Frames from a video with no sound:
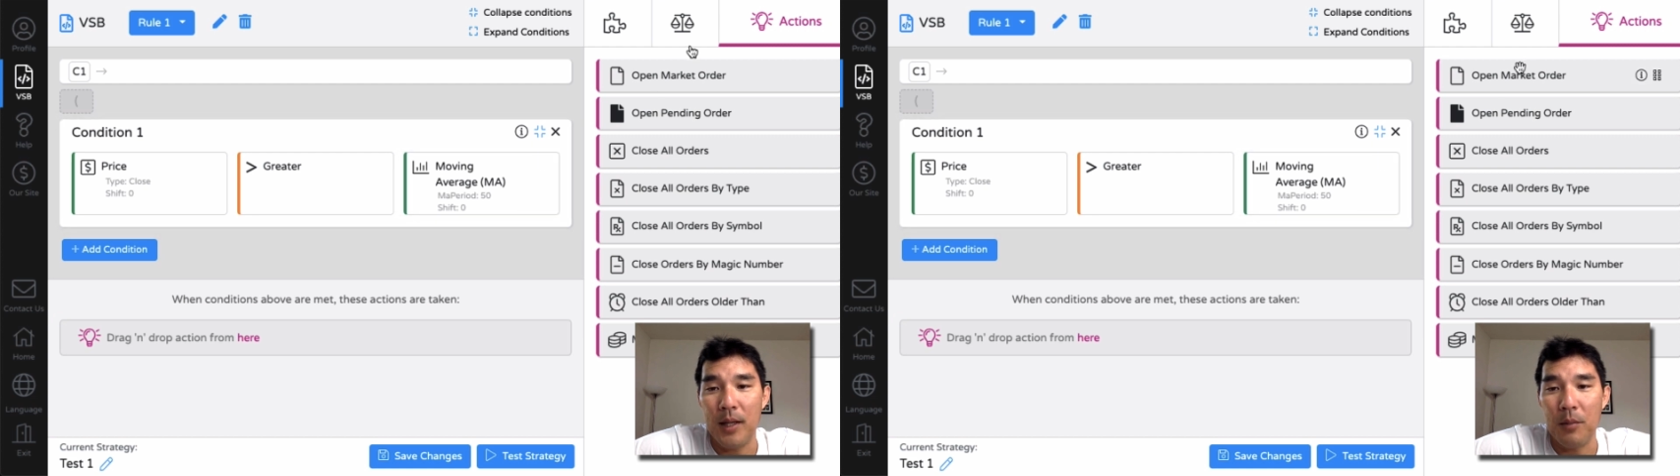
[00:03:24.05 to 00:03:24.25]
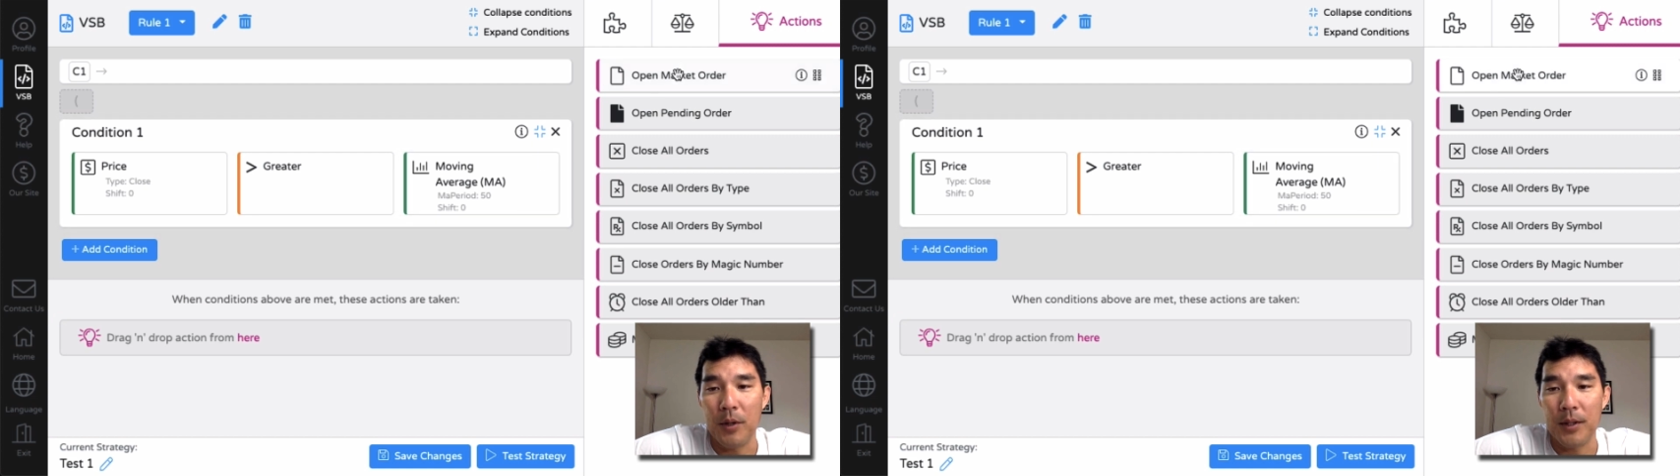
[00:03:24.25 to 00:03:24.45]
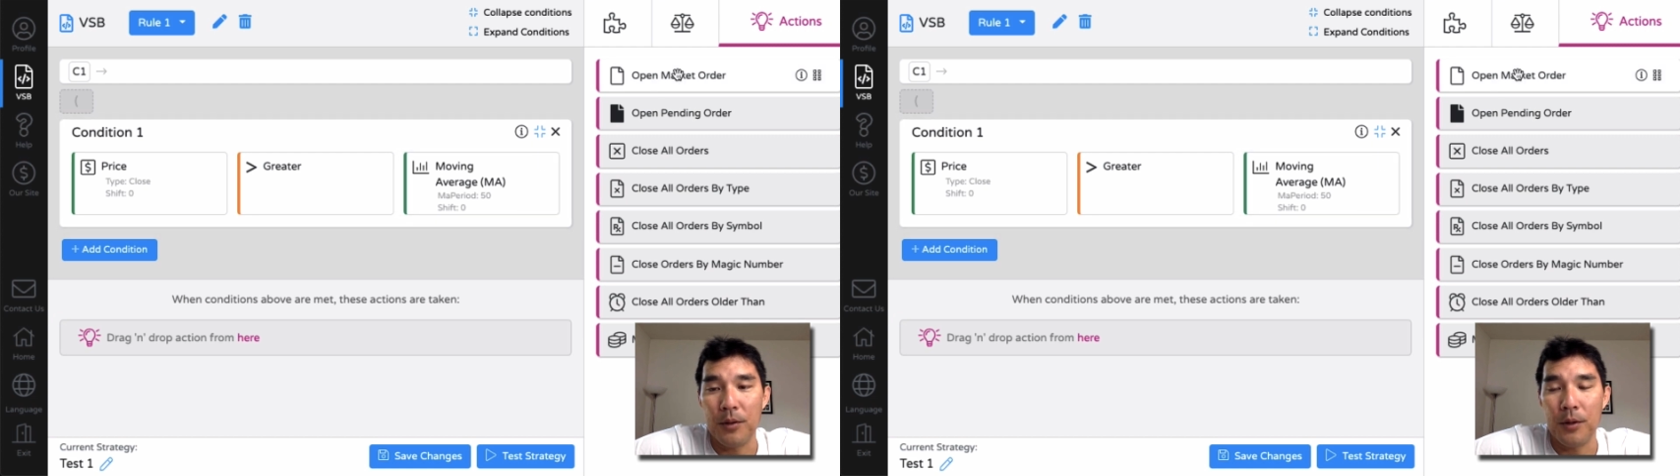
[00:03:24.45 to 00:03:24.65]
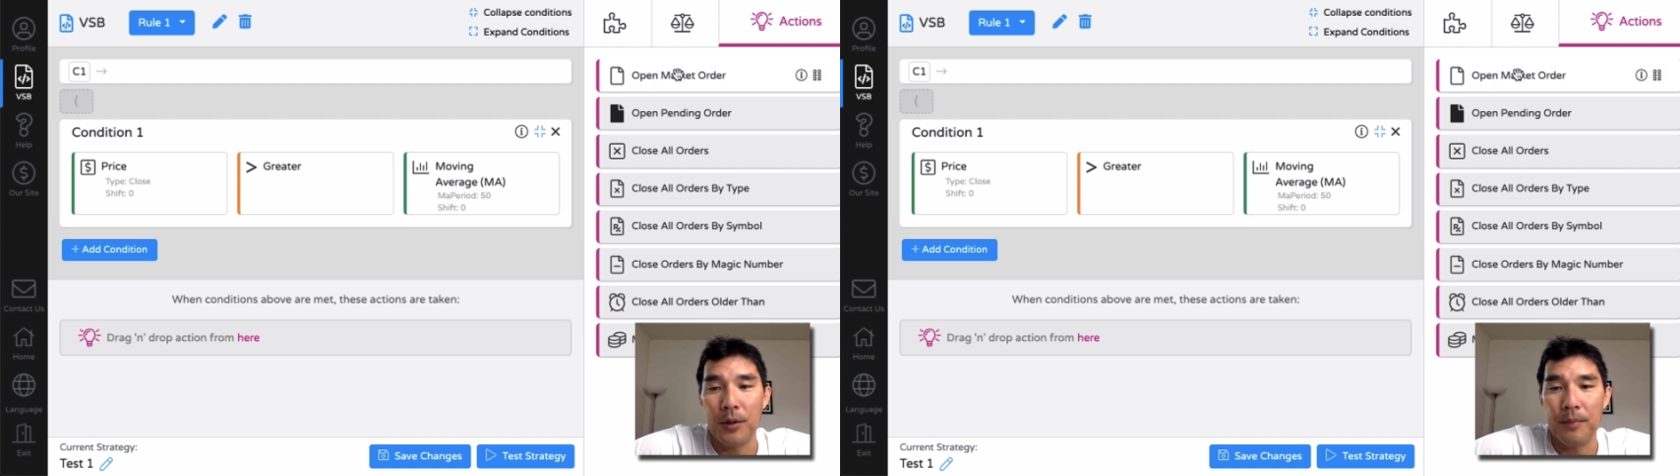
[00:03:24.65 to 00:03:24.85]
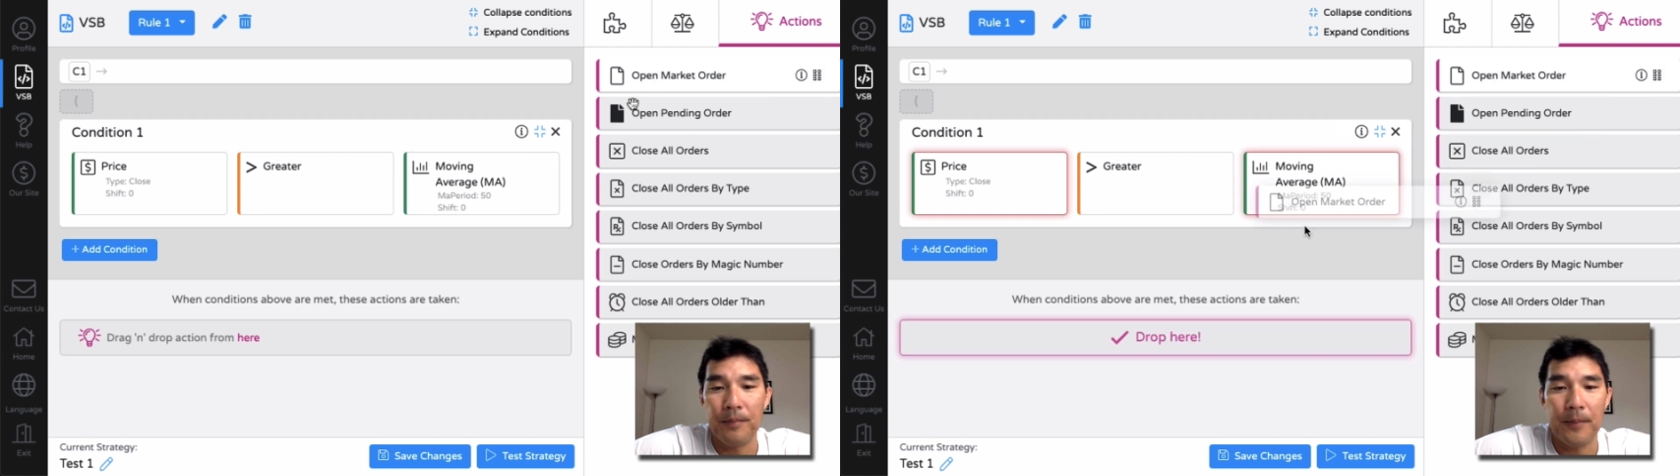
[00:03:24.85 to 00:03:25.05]
a market
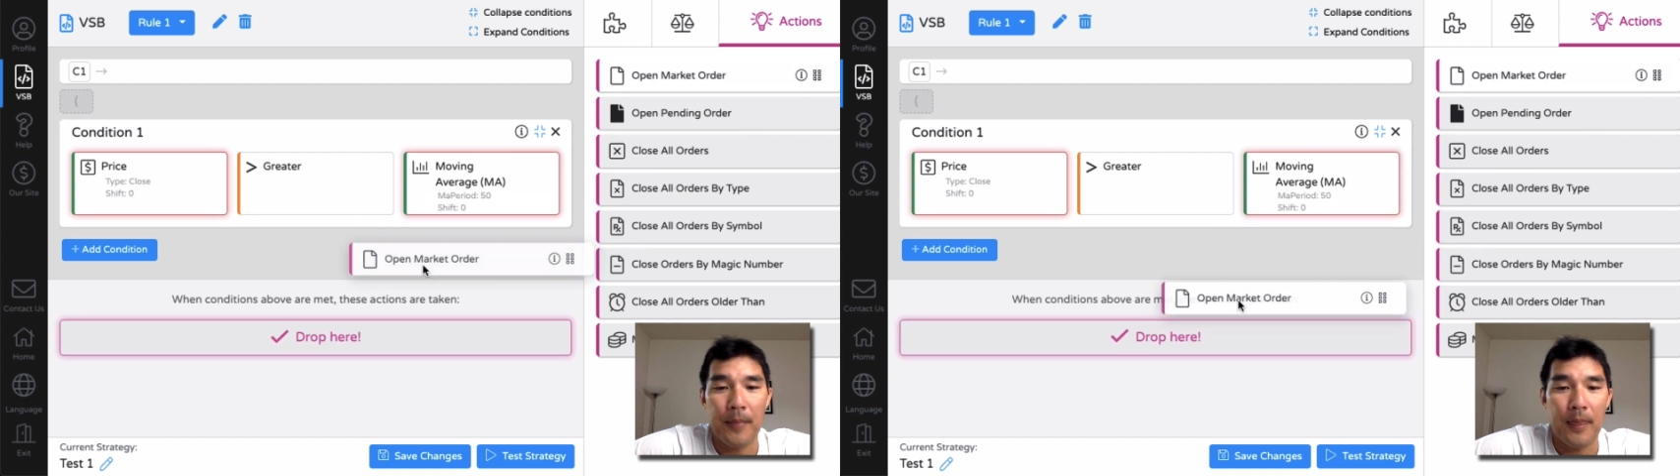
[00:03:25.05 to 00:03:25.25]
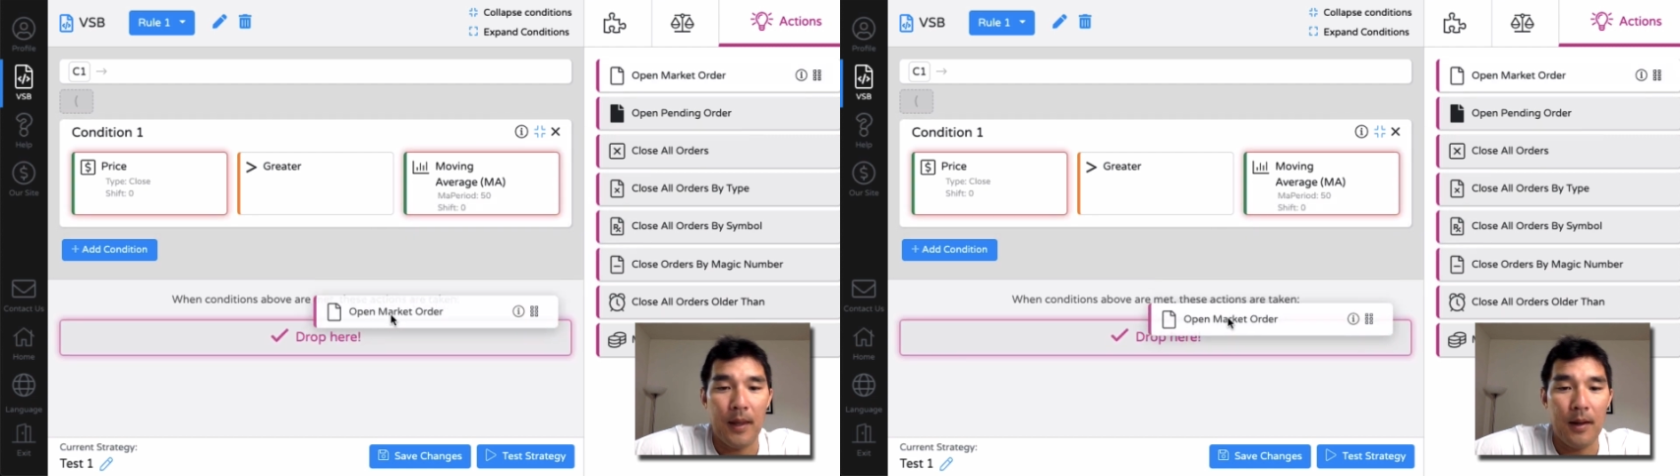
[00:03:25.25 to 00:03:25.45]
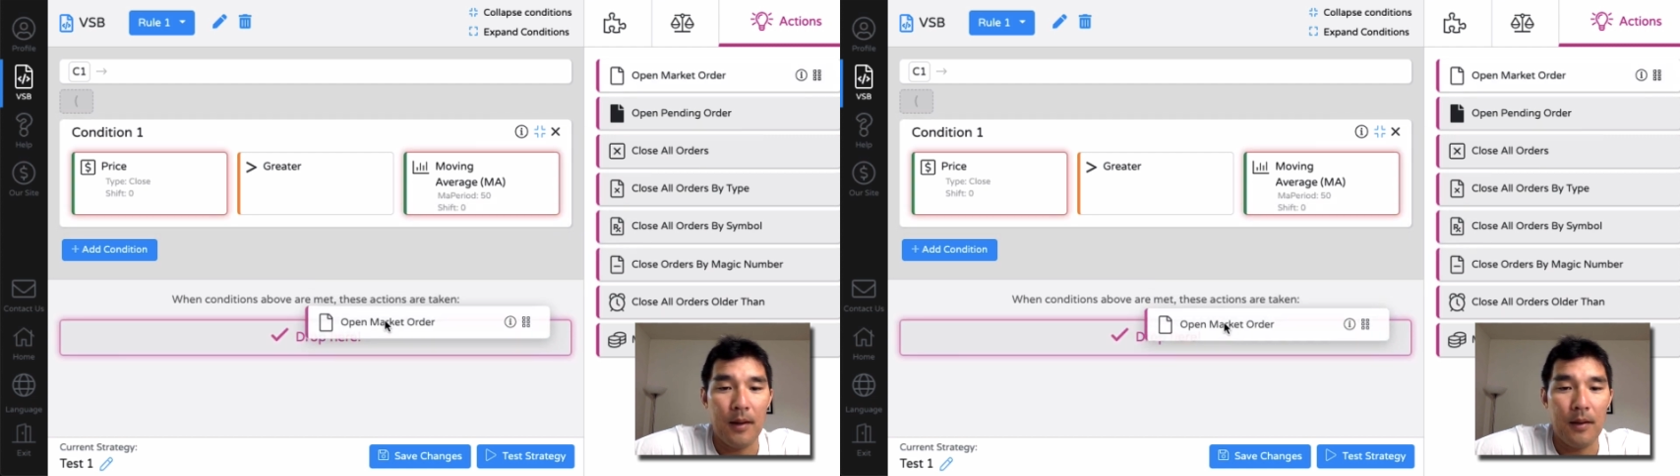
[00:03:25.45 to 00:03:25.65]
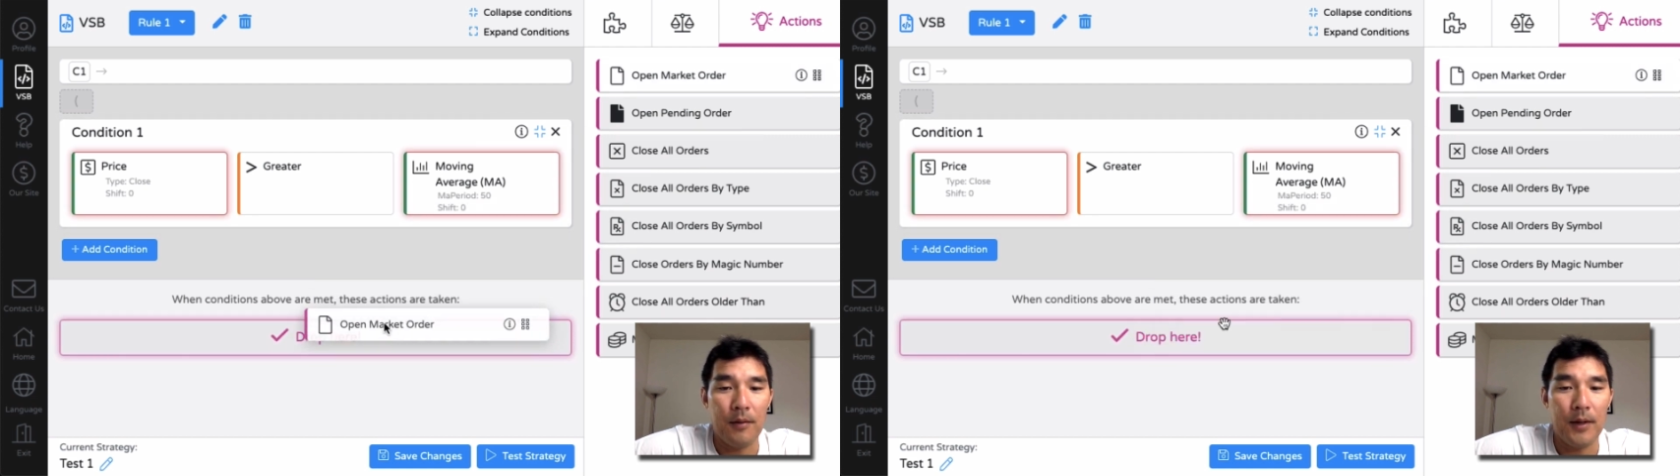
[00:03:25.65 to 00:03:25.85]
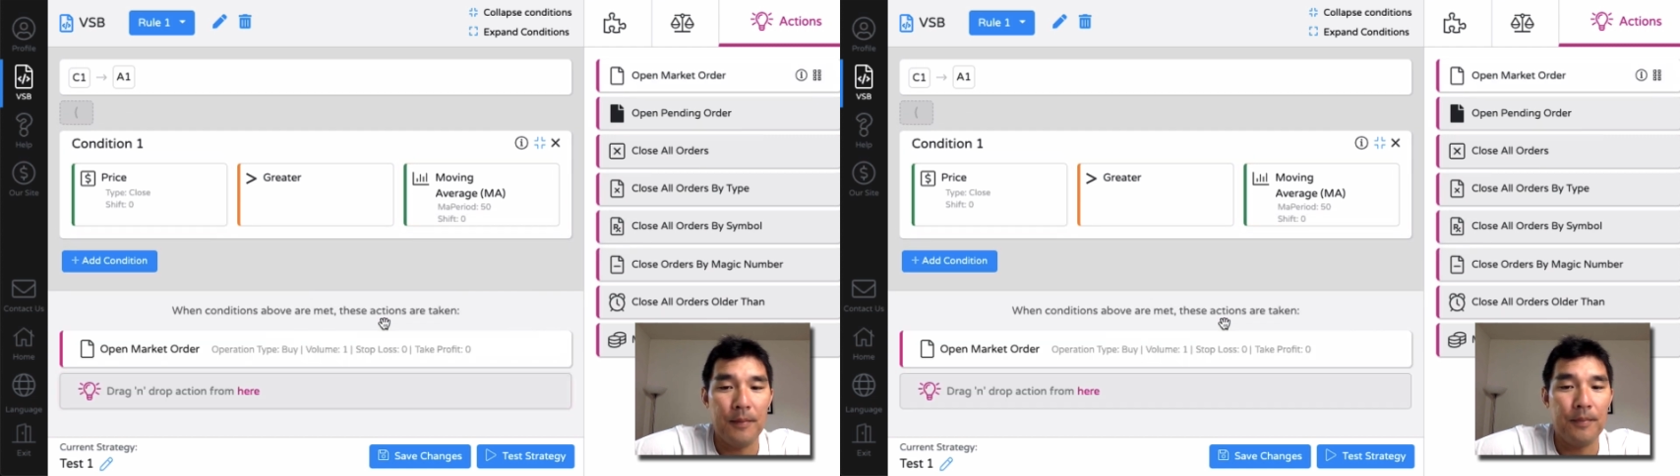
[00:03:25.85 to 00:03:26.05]
order,
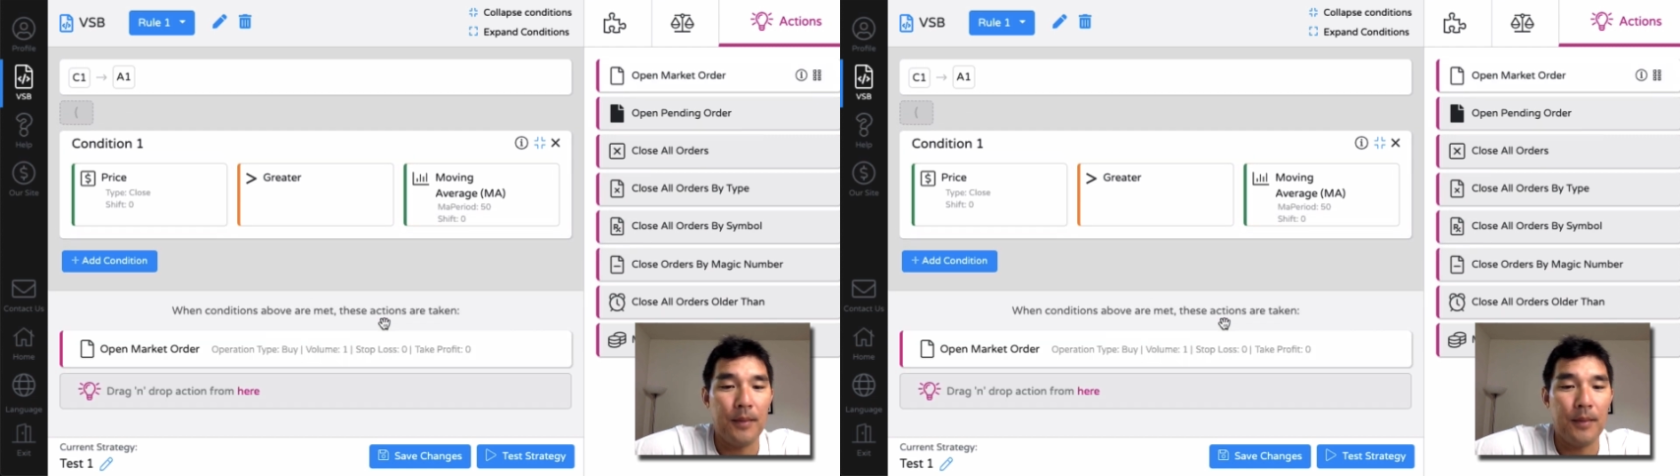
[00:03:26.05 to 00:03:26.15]
right?